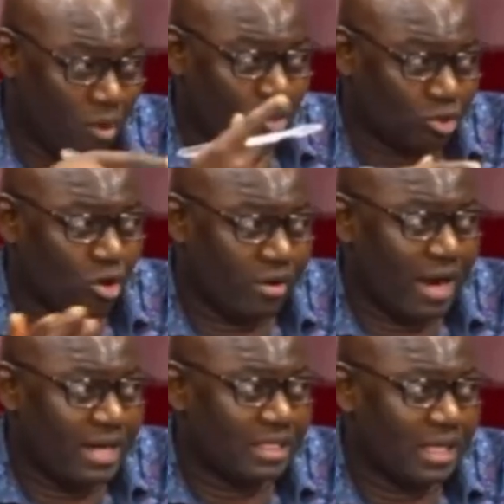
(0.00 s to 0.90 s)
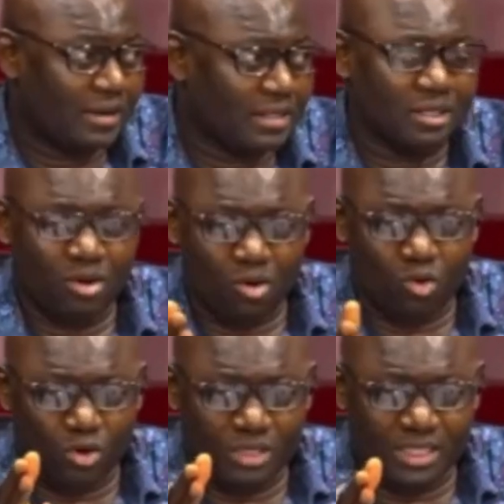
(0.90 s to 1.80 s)
So, I ran a charity.
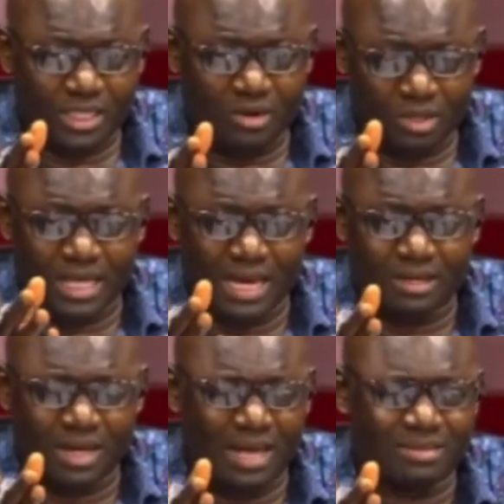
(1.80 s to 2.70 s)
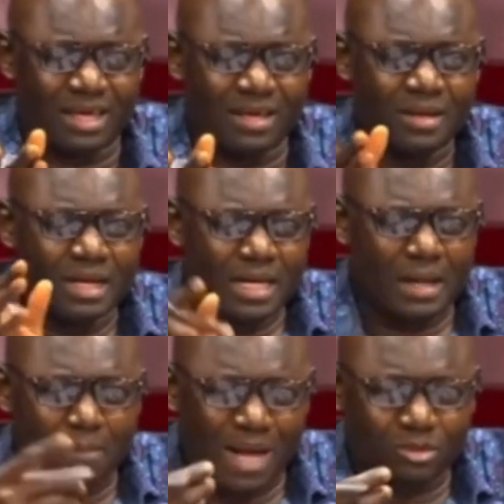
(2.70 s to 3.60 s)
Oko Jill was out there. I think,
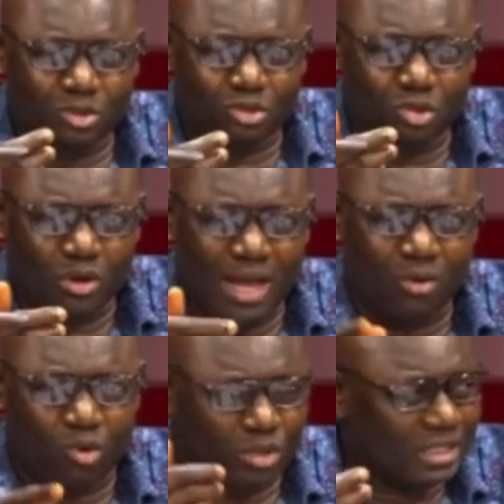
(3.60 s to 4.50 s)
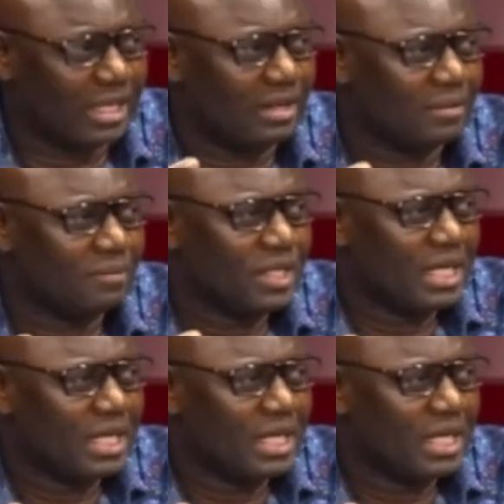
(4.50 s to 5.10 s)
Neban Soso Eko Jill.